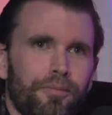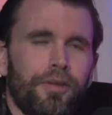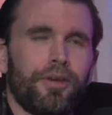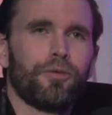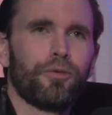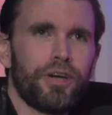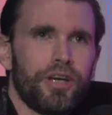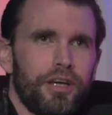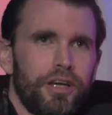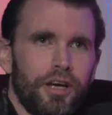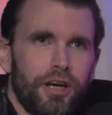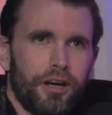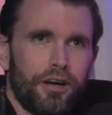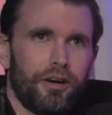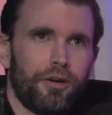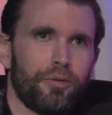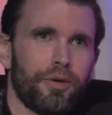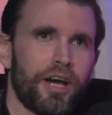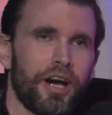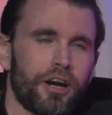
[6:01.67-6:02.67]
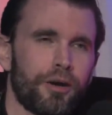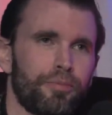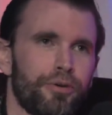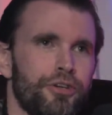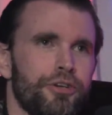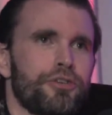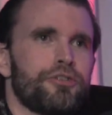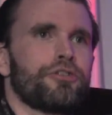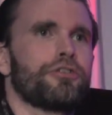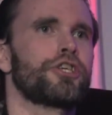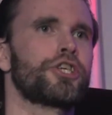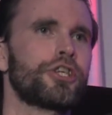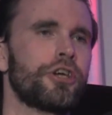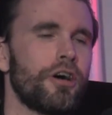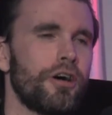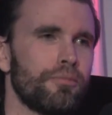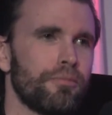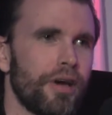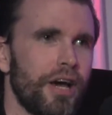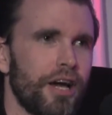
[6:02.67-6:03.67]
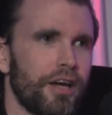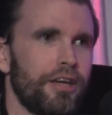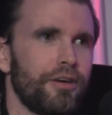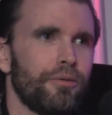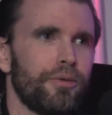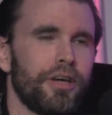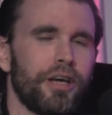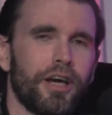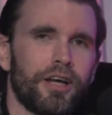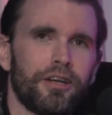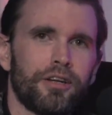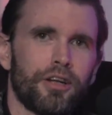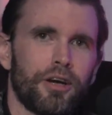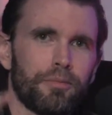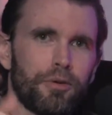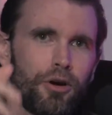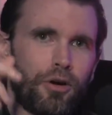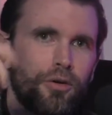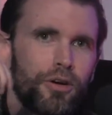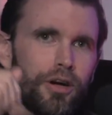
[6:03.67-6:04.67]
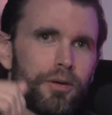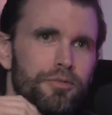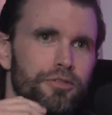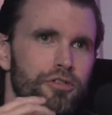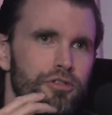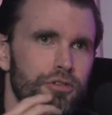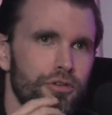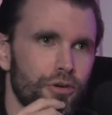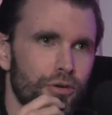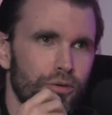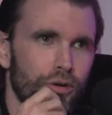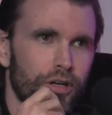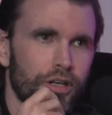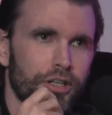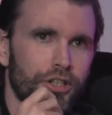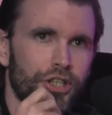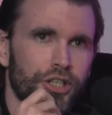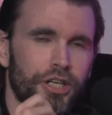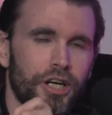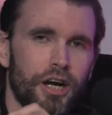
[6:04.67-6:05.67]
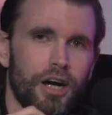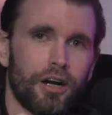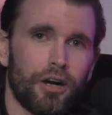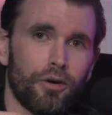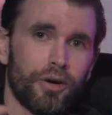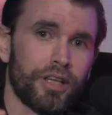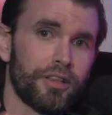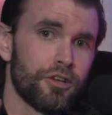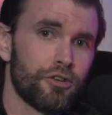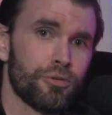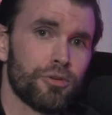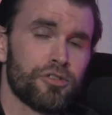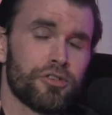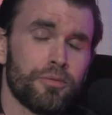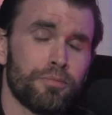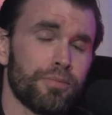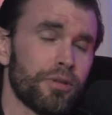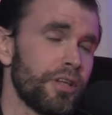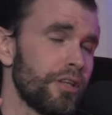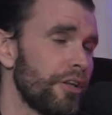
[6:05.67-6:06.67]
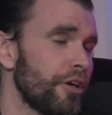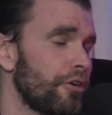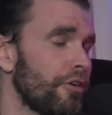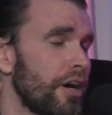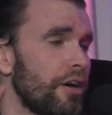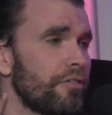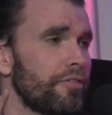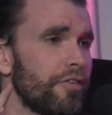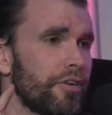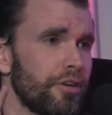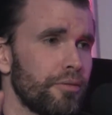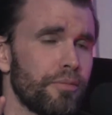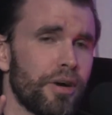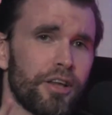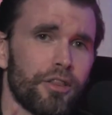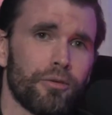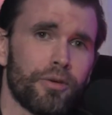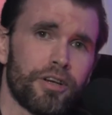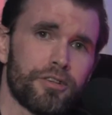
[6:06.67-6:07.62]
We got our producer, Sean Mackey. We ended up going up to Chicago, and this was completely crowdfunded, by the way.